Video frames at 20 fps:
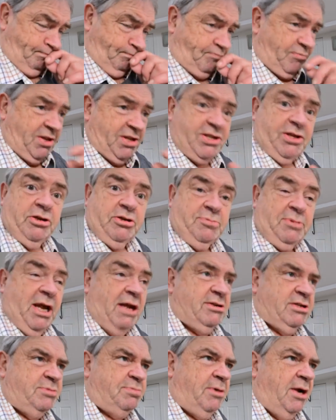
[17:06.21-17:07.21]
excuse me,
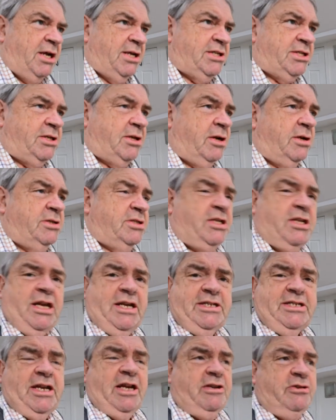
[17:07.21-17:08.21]
how Sprite started,
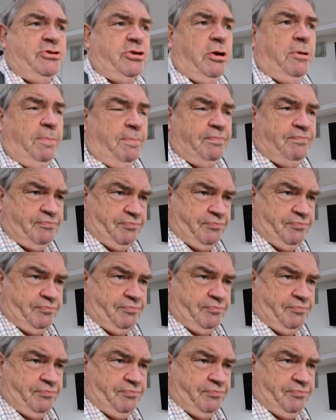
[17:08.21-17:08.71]
etc.,